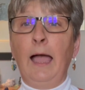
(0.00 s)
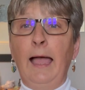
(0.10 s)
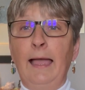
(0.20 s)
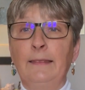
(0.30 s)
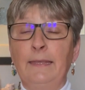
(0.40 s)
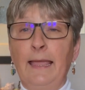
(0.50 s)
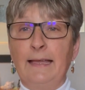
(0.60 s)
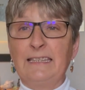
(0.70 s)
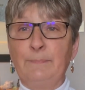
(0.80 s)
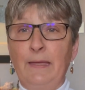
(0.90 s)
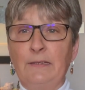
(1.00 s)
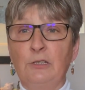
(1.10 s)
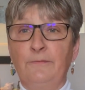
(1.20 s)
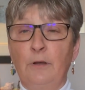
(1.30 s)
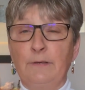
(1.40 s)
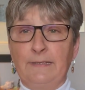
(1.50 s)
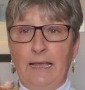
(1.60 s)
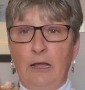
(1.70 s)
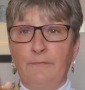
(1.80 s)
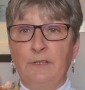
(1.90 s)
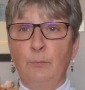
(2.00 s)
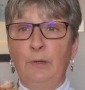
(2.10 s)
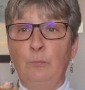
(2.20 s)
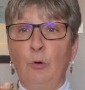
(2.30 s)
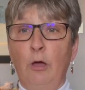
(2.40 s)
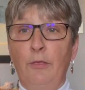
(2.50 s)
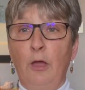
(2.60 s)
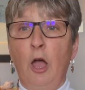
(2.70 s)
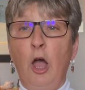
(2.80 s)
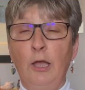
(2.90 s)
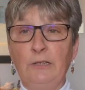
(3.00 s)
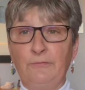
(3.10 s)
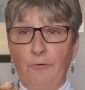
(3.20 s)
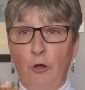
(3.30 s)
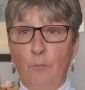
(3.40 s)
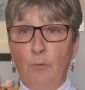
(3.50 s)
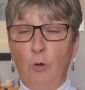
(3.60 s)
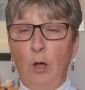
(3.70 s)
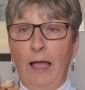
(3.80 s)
and the aspects of ourselves that we'd rather hide from